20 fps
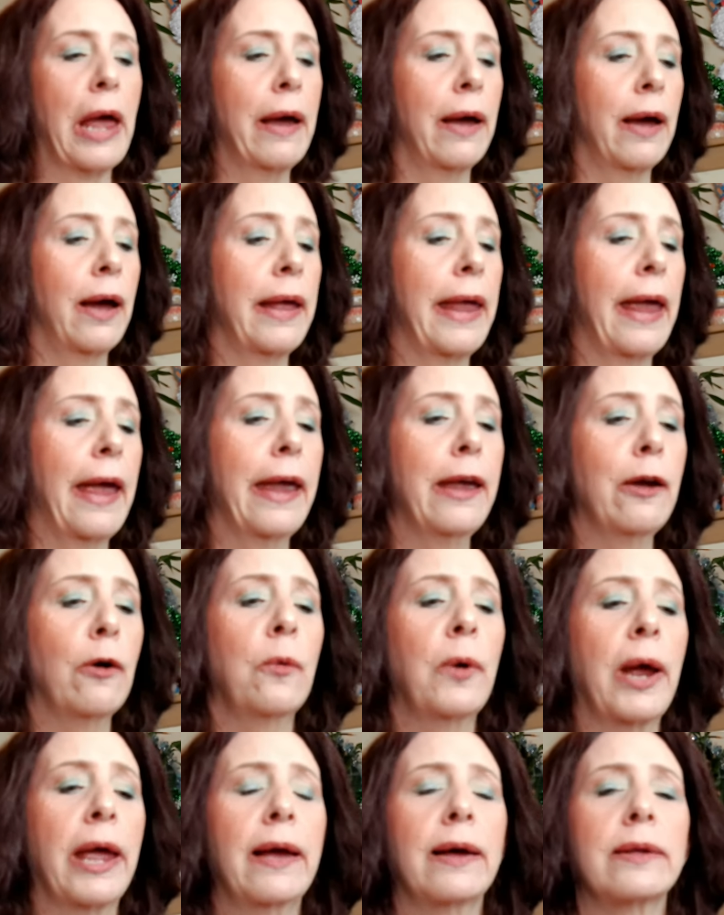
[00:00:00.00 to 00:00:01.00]
Uh,
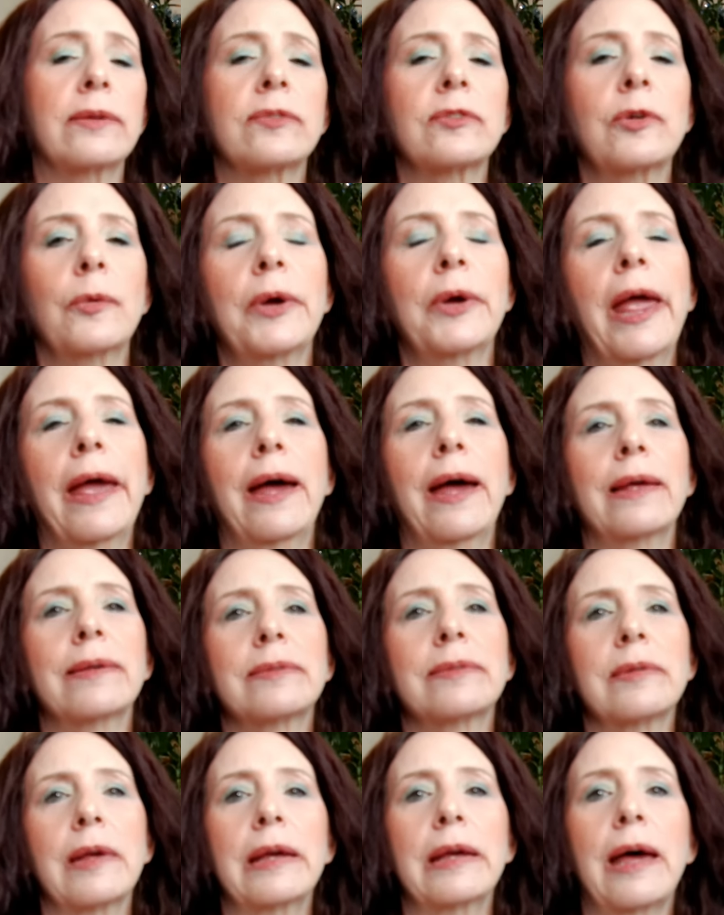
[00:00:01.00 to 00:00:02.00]
AOA also
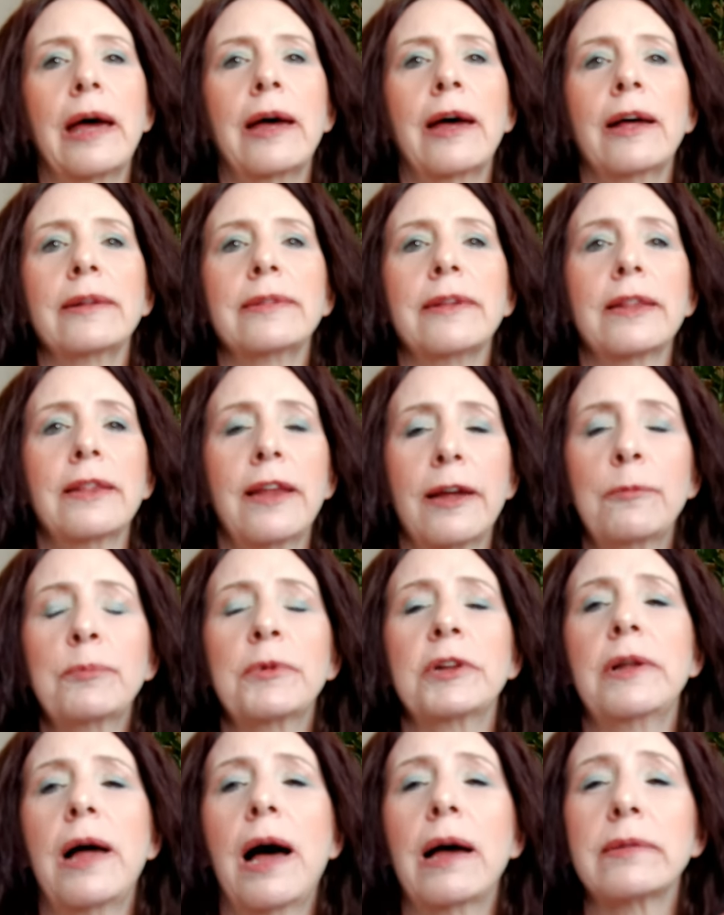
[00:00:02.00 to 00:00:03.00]
has a lip
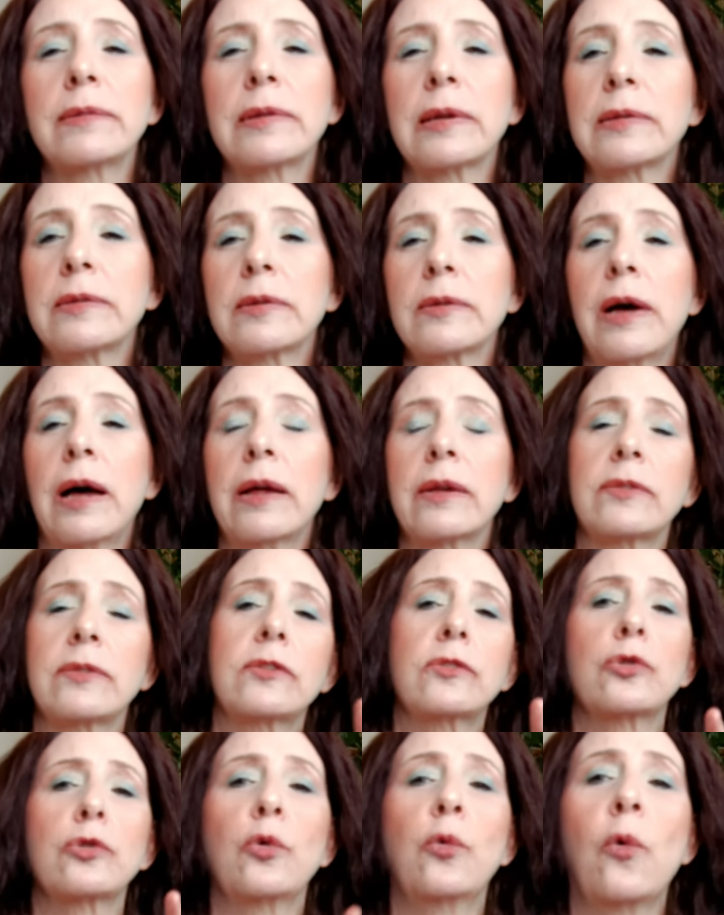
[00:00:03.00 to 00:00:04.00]
gloss. It's called
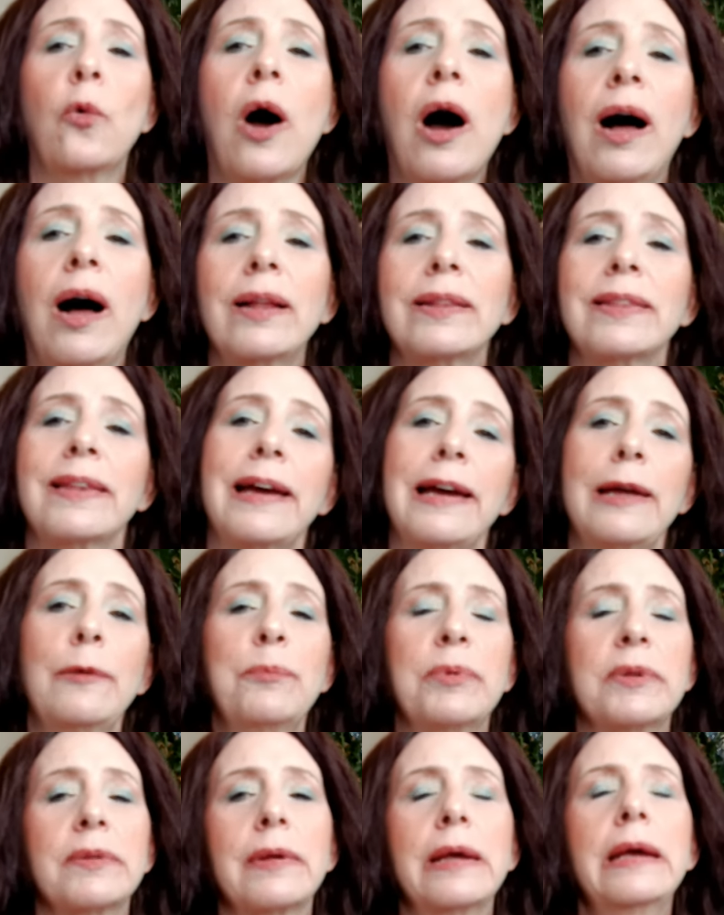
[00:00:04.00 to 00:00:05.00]

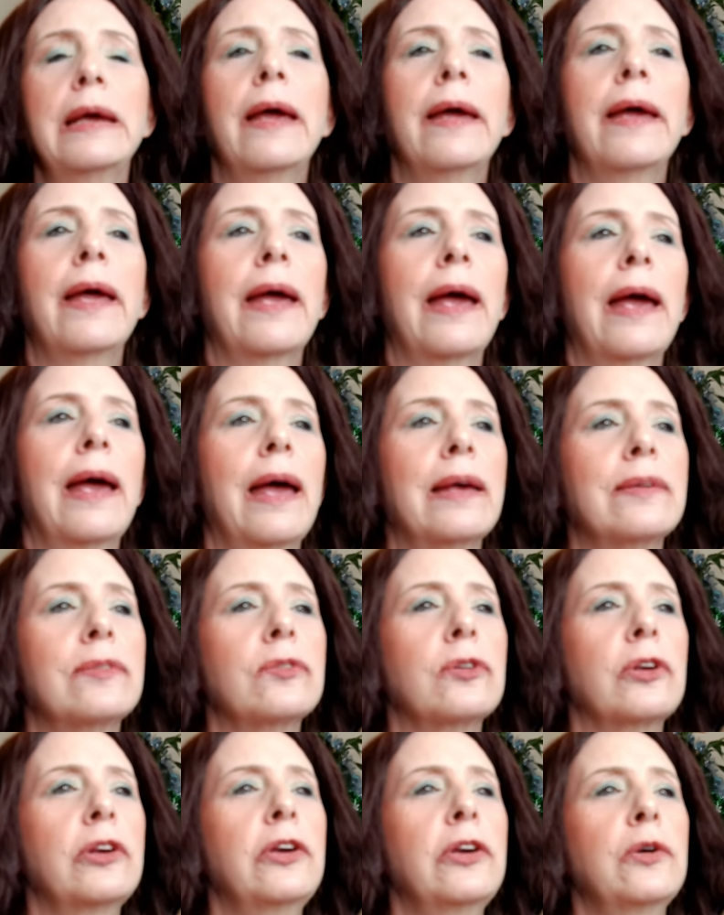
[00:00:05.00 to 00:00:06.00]
Squalips,
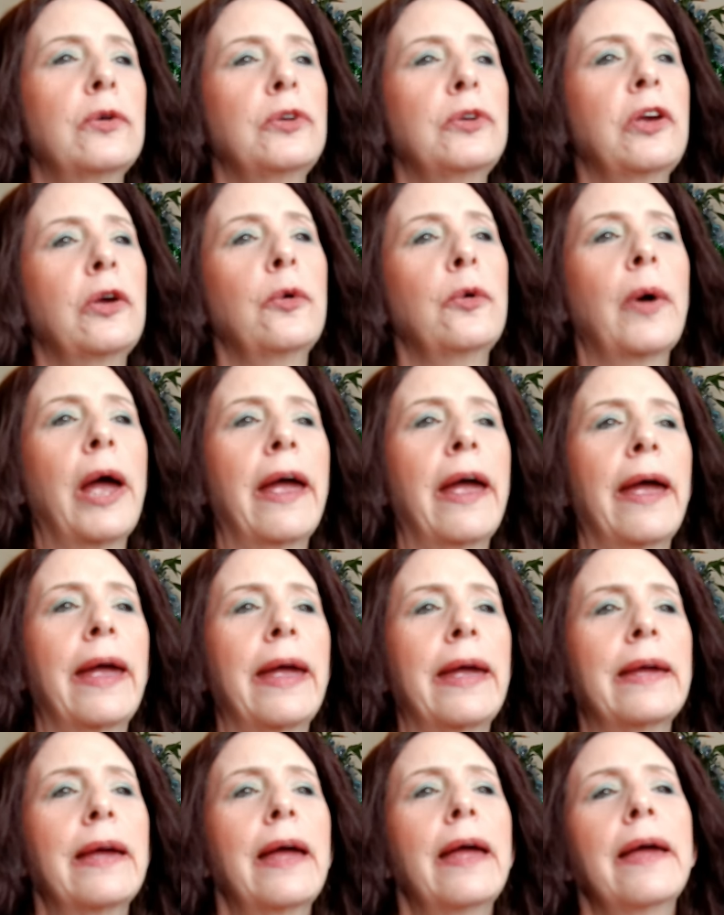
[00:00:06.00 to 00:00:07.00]
S Q U
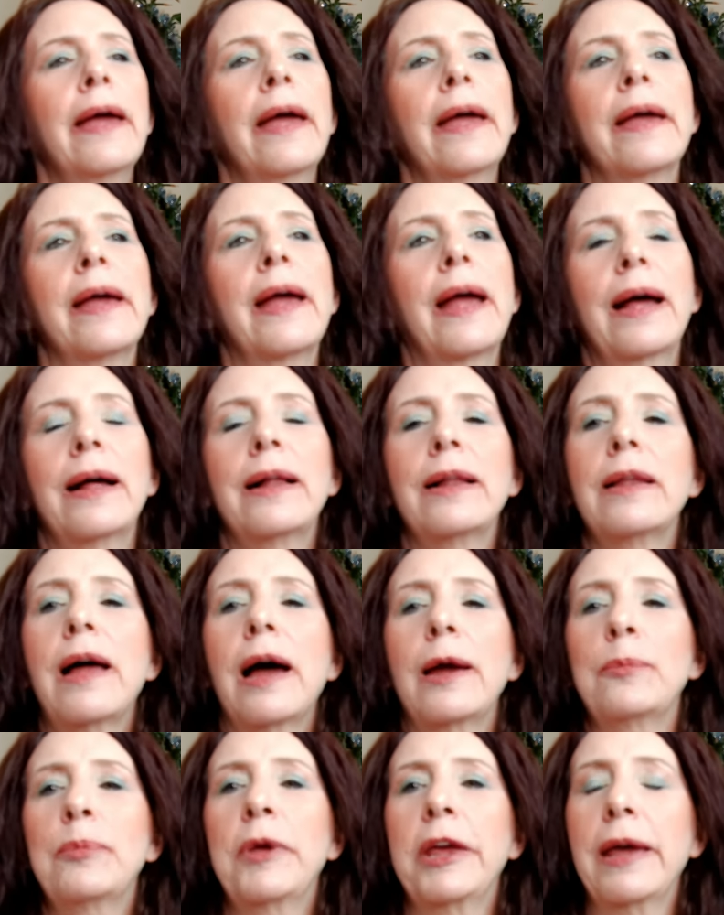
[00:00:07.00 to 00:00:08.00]
A L
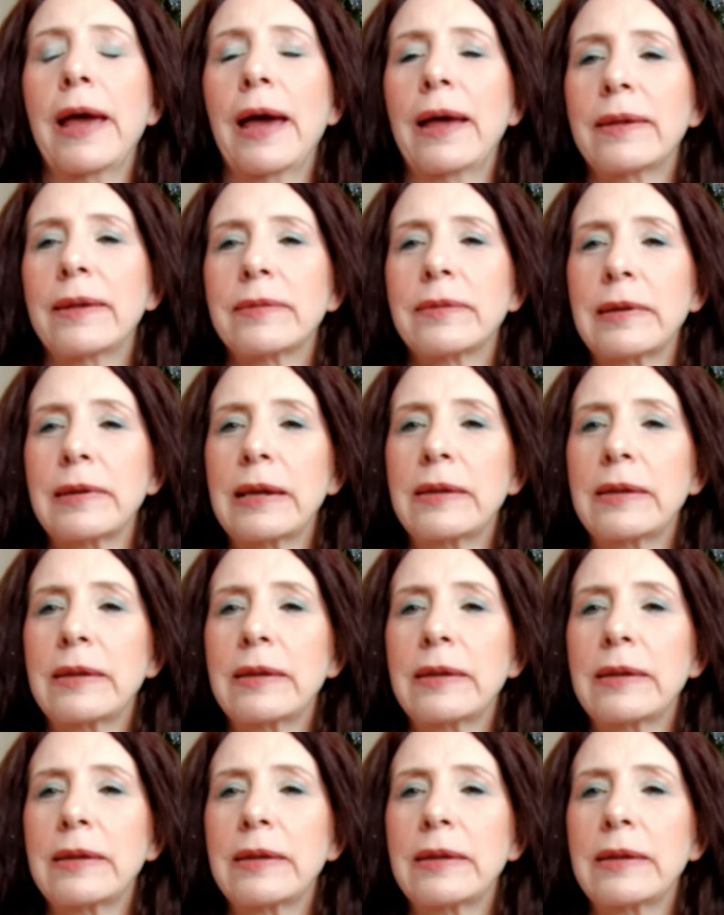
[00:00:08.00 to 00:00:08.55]
I P S.